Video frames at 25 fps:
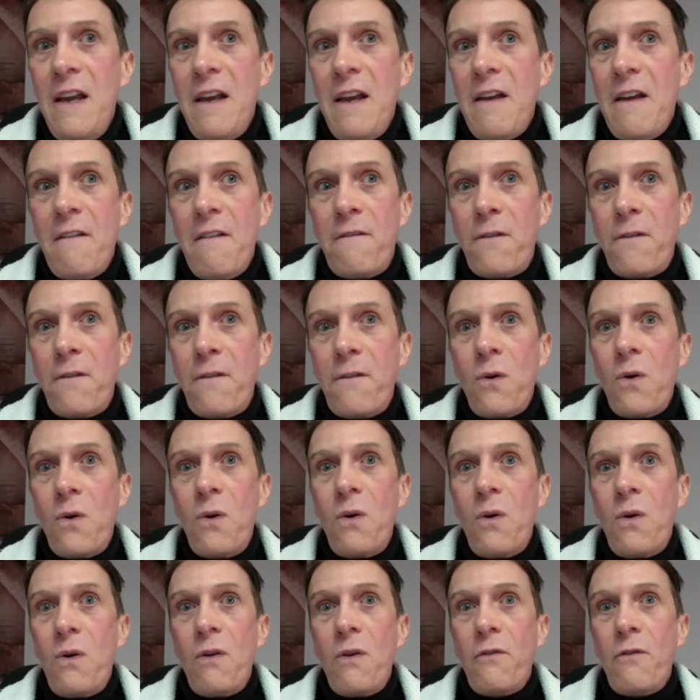
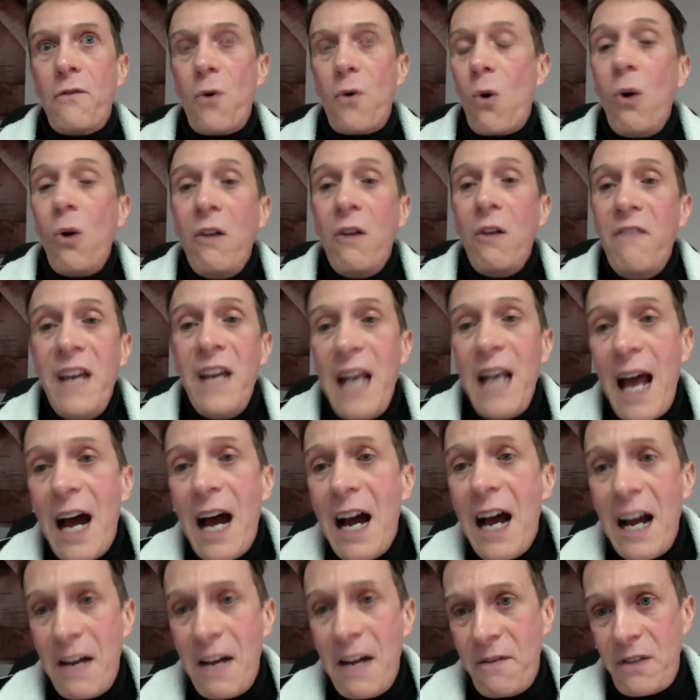for all of their
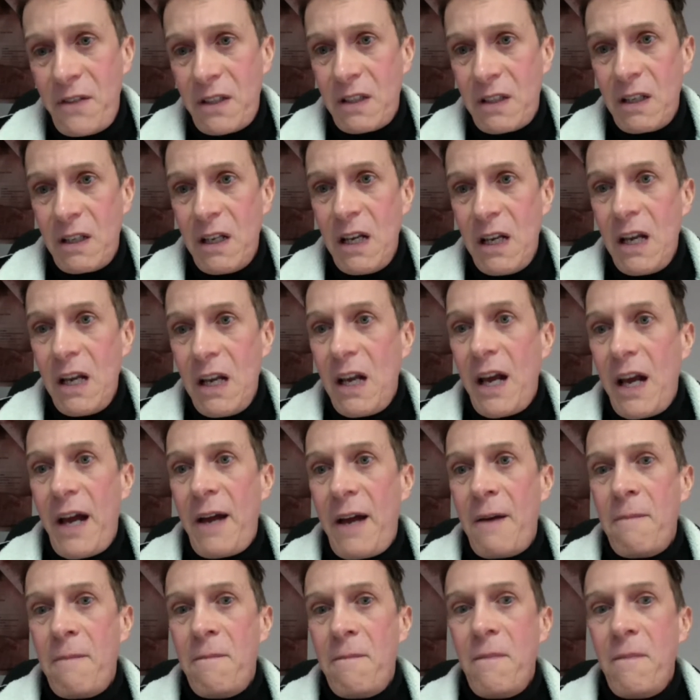lives?
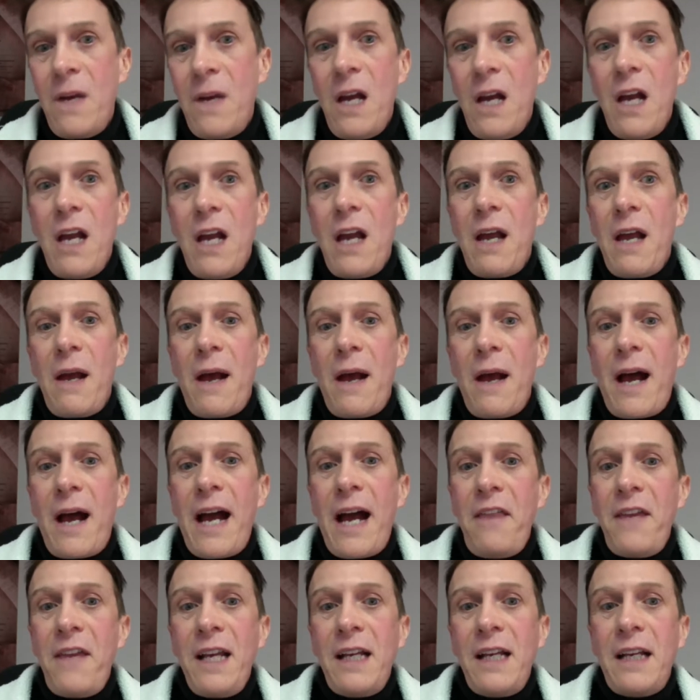I
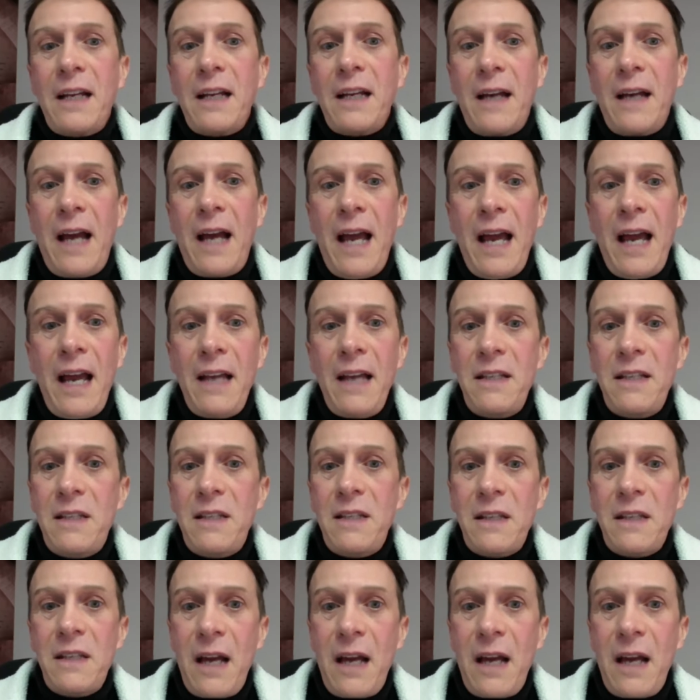think, as